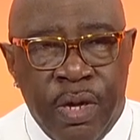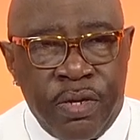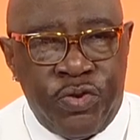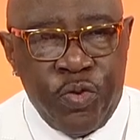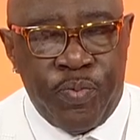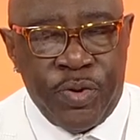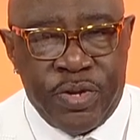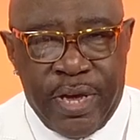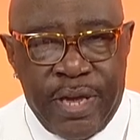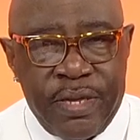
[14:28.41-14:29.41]

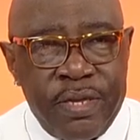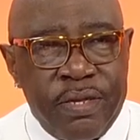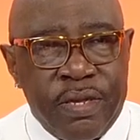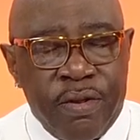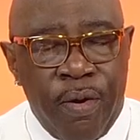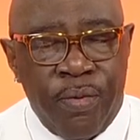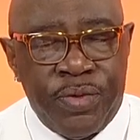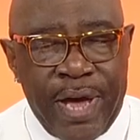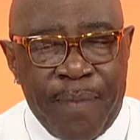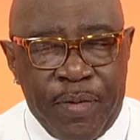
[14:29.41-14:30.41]
superintendents and those
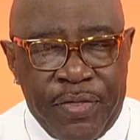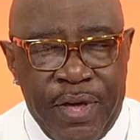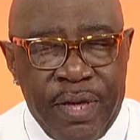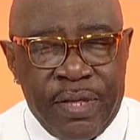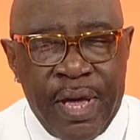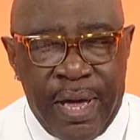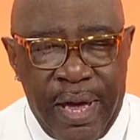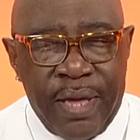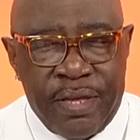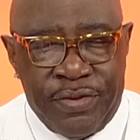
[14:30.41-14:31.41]
type of things
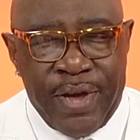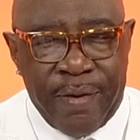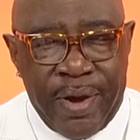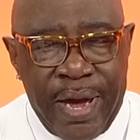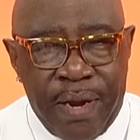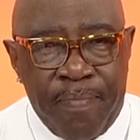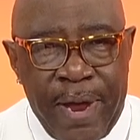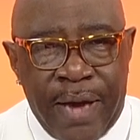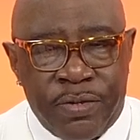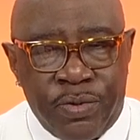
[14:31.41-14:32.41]
in the segregated
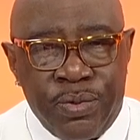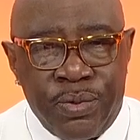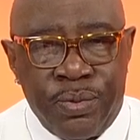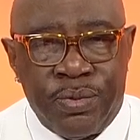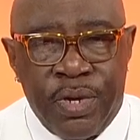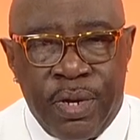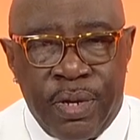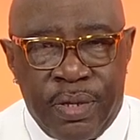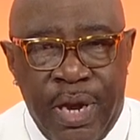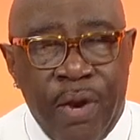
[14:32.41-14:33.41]
black schools,
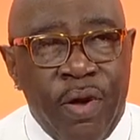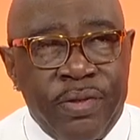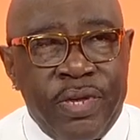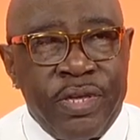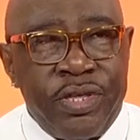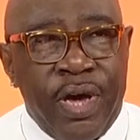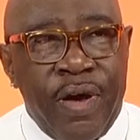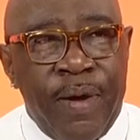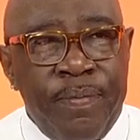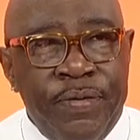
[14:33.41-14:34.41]
they lost their
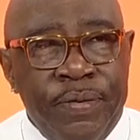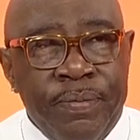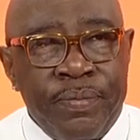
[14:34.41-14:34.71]
jobs.